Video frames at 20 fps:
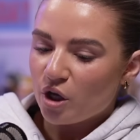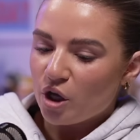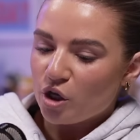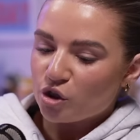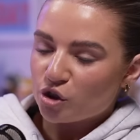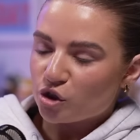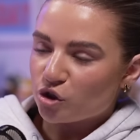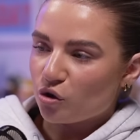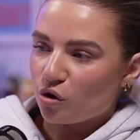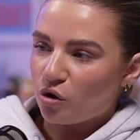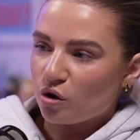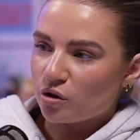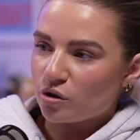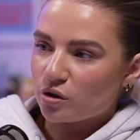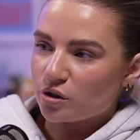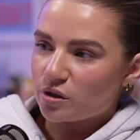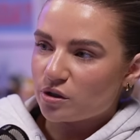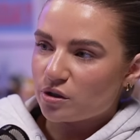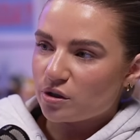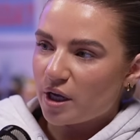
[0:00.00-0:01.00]

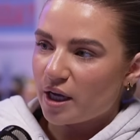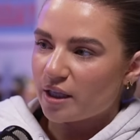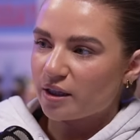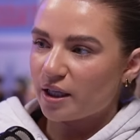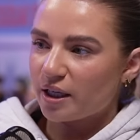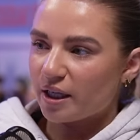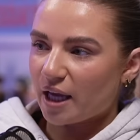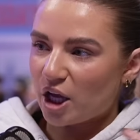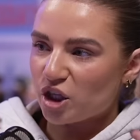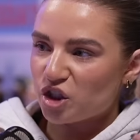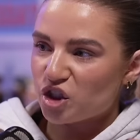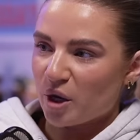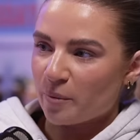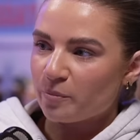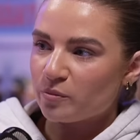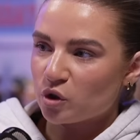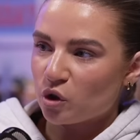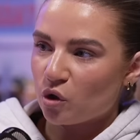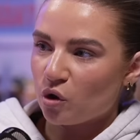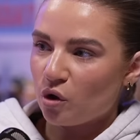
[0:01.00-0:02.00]
Shorts and like a gym
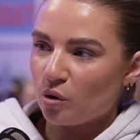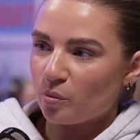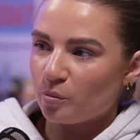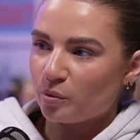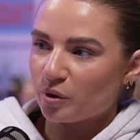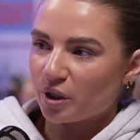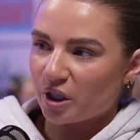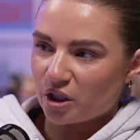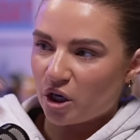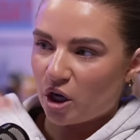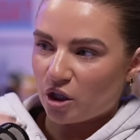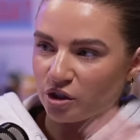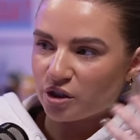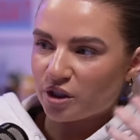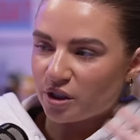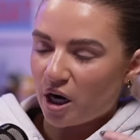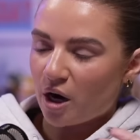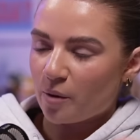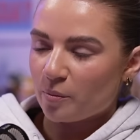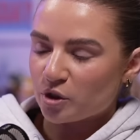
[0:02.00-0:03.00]
top, like an
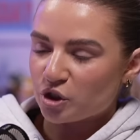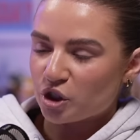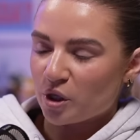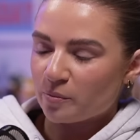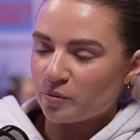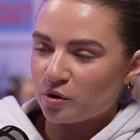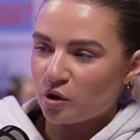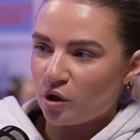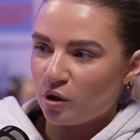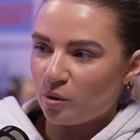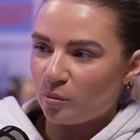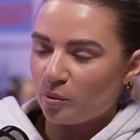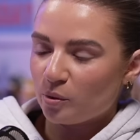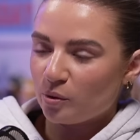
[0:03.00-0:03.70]
Under Armour gym top.